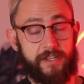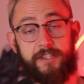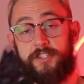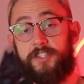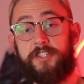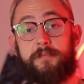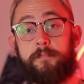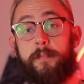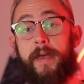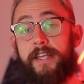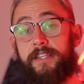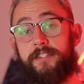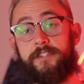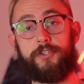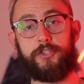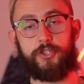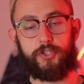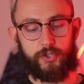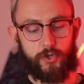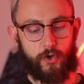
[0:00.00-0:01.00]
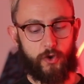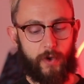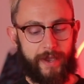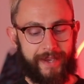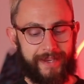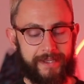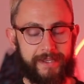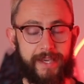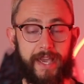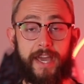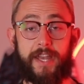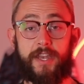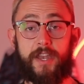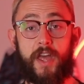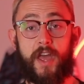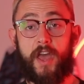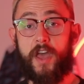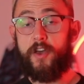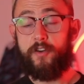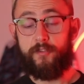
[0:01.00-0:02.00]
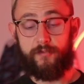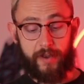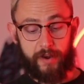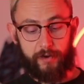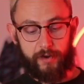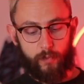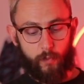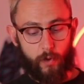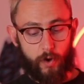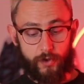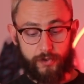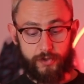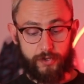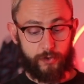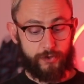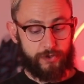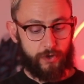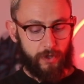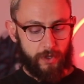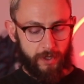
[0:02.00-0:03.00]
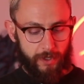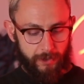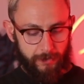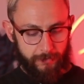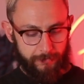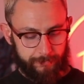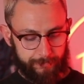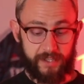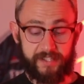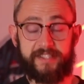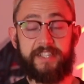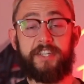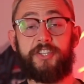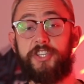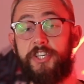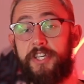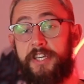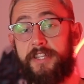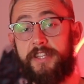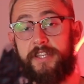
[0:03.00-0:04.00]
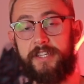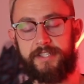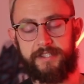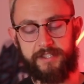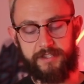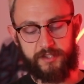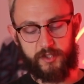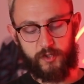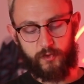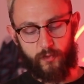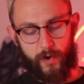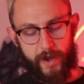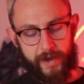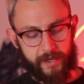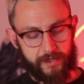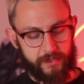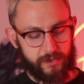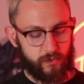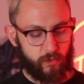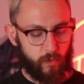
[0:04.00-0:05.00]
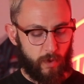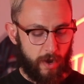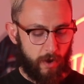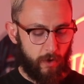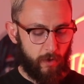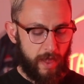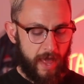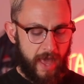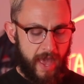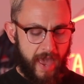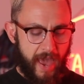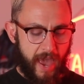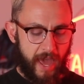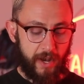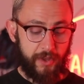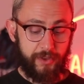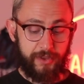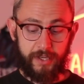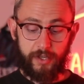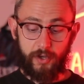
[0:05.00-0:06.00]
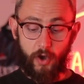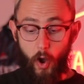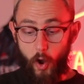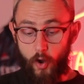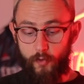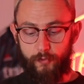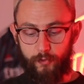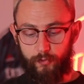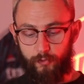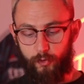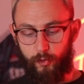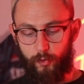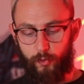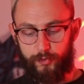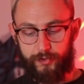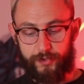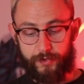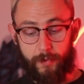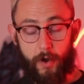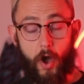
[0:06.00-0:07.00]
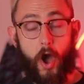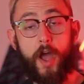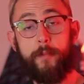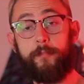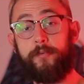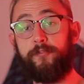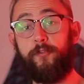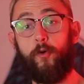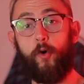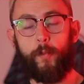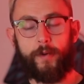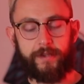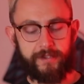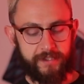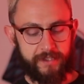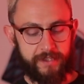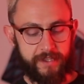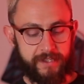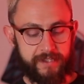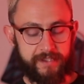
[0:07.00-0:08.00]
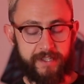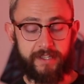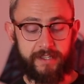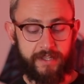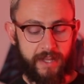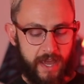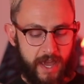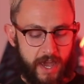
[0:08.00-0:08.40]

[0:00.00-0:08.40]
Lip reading: just makes this shirt again very worth your dollar. The stitching in this is great as well, and I think overall the high performance in this and